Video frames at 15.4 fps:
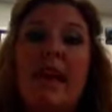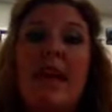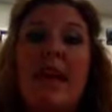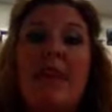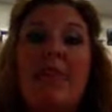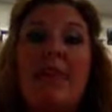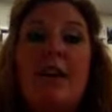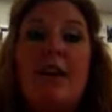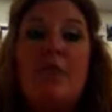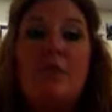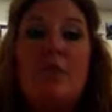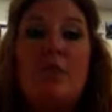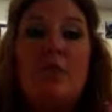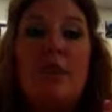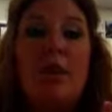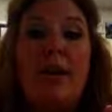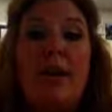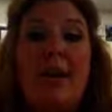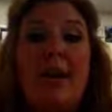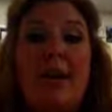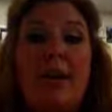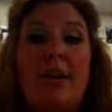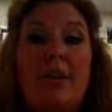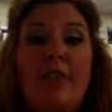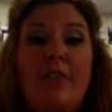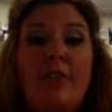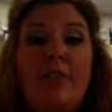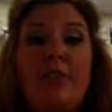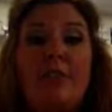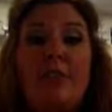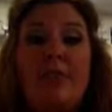If a country were here,
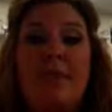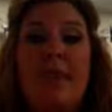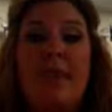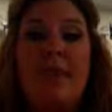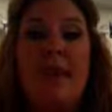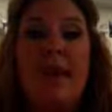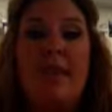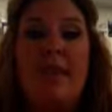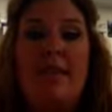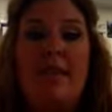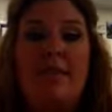okay,